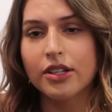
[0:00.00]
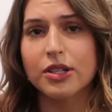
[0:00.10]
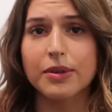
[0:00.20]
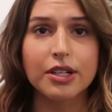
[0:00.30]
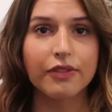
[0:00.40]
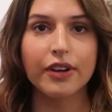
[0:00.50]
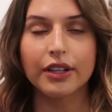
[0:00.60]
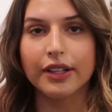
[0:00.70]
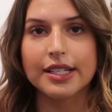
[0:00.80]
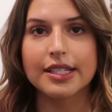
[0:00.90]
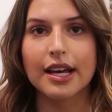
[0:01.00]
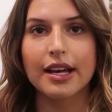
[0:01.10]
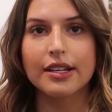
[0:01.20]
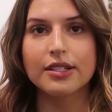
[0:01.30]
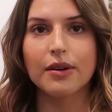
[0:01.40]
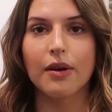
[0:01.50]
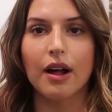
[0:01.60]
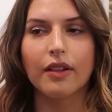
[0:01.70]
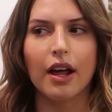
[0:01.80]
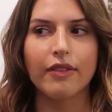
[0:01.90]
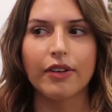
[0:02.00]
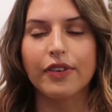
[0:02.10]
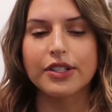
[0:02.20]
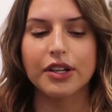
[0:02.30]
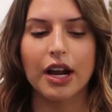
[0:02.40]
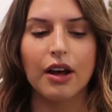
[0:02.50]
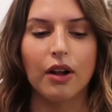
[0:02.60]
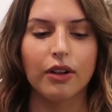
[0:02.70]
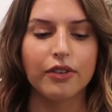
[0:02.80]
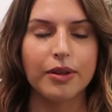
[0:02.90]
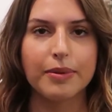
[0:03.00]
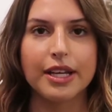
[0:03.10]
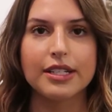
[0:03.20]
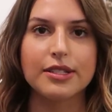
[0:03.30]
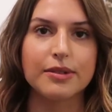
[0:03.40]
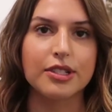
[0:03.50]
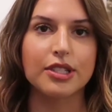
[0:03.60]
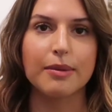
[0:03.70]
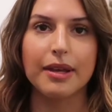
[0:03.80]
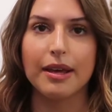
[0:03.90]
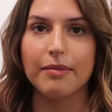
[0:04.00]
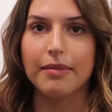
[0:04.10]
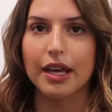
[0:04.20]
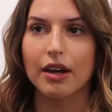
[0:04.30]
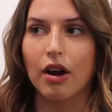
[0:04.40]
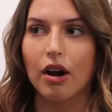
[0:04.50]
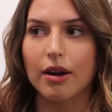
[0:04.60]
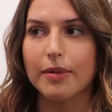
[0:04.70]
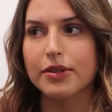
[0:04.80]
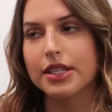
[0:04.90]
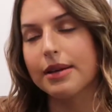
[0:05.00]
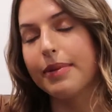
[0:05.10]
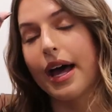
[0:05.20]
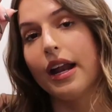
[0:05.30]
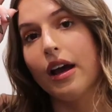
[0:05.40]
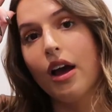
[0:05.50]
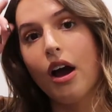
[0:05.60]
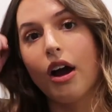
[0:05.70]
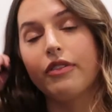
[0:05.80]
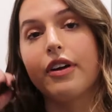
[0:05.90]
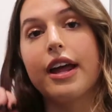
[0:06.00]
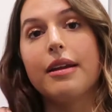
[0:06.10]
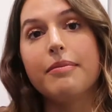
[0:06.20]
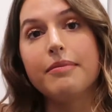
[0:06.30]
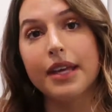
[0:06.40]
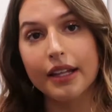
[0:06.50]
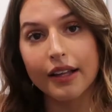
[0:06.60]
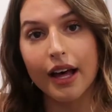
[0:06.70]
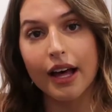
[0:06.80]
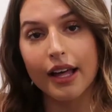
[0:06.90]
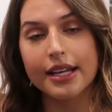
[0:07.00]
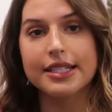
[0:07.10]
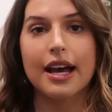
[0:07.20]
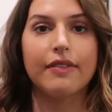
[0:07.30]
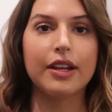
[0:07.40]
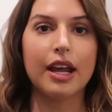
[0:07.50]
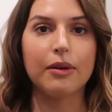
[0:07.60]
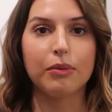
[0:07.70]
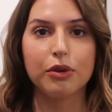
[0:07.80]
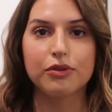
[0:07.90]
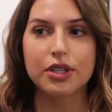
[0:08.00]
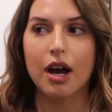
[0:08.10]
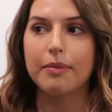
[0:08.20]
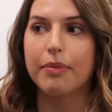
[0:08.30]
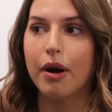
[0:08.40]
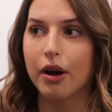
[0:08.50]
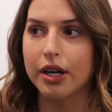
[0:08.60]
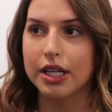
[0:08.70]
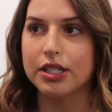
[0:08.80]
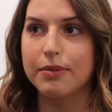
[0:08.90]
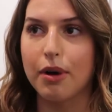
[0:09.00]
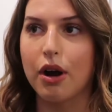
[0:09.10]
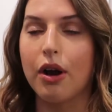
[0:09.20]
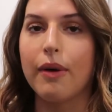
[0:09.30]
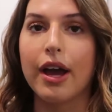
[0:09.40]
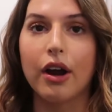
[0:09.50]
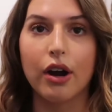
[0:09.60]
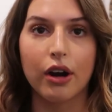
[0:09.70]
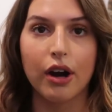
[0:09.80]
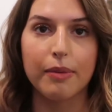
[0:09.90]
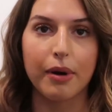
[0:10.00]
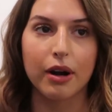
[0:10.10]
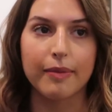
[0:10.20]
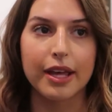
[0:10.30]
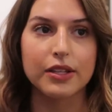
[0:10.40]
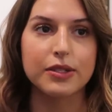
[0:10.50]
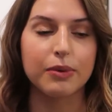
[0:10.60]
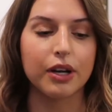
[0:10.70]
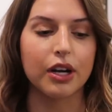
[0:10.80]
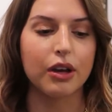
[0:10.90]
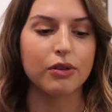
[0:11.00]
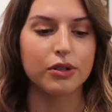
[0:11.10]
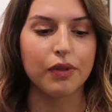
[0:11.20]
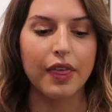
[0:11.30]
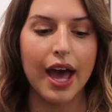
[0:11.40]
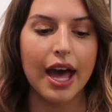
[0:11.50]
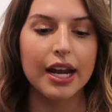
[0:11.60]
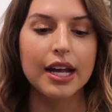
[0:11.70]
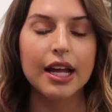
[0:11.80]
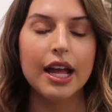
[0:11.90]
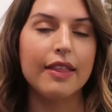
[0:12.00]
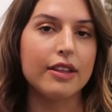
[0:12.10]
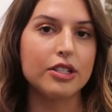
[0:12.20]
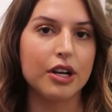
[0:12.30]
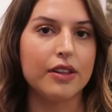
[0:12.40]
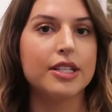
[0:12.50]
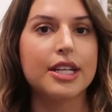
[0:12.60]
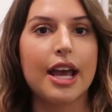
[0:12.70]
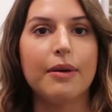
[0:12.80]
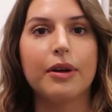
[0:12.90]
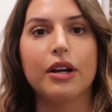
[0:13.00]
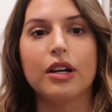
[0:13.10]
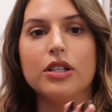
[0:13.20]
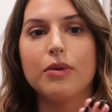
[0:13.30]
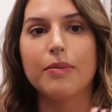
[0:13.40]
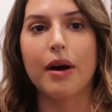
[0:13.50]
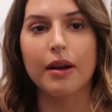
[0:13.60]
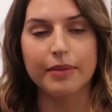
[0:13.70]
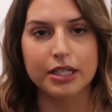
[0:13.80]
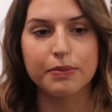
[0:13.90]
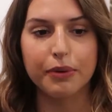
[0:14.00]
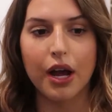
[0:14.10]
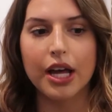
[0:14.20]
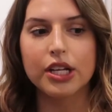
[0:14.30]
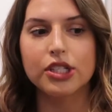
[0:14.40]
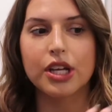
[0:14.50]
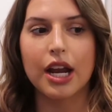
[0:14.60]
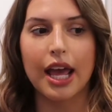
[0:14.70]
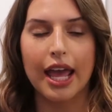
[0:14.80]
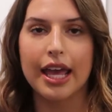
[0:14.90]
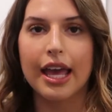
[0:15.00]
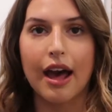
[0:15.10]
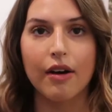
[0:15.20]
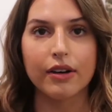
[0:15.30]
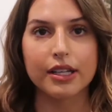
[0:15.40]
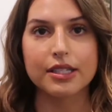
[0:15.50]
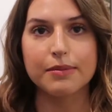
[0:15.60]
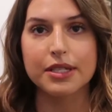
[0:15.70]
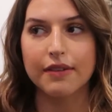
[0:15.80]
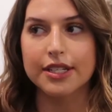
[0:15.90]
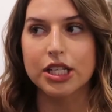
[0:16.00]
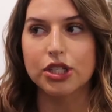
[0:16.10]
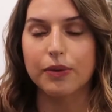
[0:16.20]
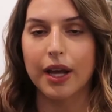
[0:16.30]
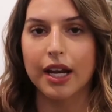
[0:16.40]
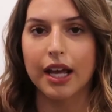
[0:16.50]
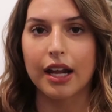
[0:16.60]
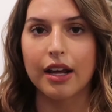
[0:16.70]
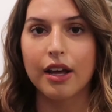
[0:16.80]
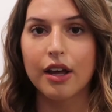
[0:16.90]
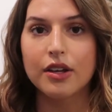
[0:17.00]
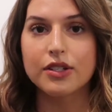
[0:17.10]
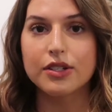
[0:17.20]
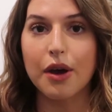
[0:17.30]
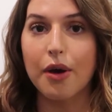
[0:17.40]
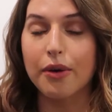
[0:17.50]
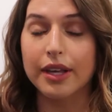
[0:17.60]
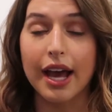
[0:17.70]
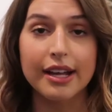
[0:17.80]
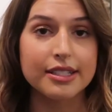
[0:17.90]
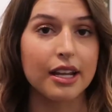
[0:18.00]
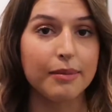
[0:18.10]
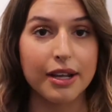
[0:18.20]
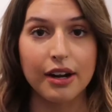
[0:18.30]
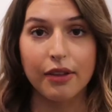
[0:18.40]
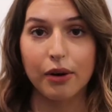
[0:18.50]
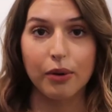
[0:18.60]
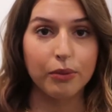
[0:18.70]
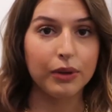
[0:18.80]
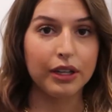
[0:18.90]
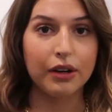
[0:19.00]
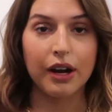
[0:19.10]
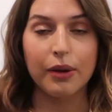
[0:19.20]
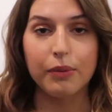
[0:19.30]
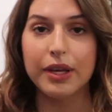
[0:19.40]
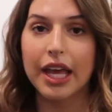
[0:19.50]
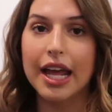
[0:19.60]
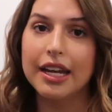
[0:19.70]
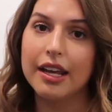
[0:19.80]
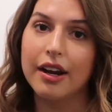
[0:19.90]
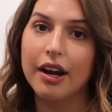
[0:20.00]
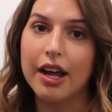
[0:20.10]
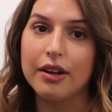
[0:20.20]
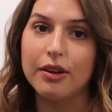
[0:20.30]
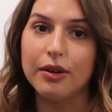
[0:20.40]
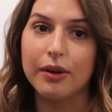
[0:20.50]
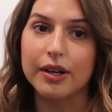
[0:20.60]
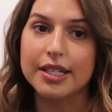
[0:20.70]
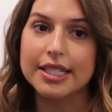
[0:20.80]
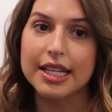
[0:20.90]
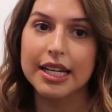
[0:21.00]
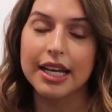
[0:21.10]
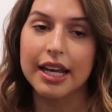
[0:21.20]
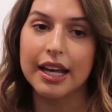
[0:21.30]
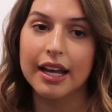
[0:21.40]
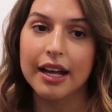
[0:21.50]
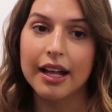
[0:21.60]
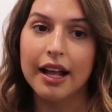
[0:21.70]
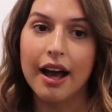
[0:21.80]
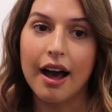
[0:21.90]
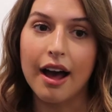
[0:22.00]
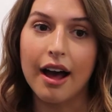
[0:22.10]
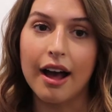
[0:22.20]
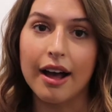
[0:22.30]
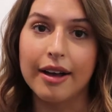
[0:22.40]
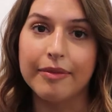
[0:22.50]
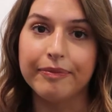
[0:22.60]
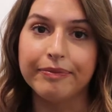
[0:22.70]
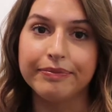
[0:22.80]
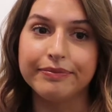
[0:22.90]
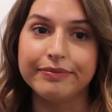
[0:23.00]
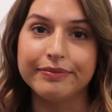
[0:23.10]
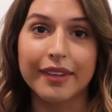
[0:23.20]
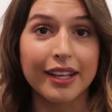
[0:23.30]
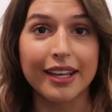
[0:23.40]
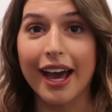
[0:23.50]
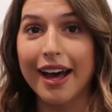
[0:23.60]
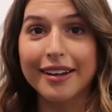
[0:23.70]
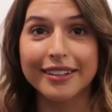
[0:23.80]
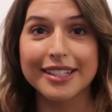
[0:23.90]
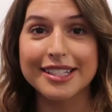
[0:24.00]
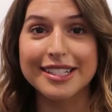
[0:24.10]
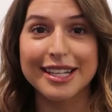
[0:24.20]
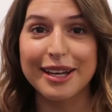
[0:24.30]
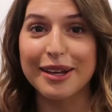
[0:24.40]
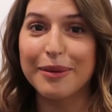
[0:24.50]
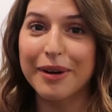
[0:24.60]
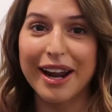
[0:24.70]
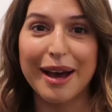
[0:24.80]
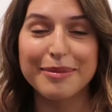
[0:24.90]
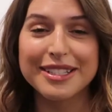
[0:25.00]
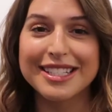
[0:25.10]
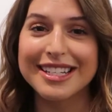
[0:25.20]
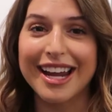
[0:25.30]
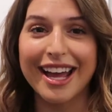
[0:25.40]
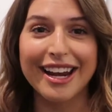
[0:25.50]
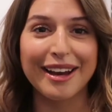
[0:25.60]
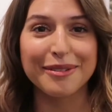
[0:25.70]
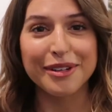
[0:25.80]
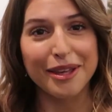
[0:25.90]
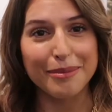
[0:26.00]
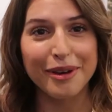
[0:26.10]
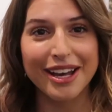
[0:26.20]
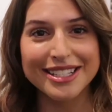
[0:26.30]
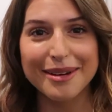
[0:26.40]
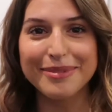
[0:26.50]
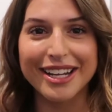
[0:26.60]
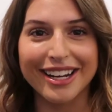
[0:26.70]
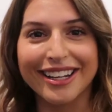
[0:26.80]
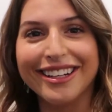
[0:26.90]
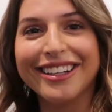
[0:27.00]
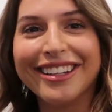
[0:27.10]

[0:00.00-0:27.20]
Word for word: So is our friend Alyssa. So a lot of our friends are kind of all over the place. So it's just gonna be me and Cara mostly. But our friend Mila is having a rooftop party tomorrow at her apartment. So we're gonna go do that. And then during the day, we are gonna do a bottomless brunch, kind of hang out, get some stuff situated, so yeah, it's gonna be another really great weekend here in New York City. Um, yeah, let's see what happens tonight. I will keep you guys updated.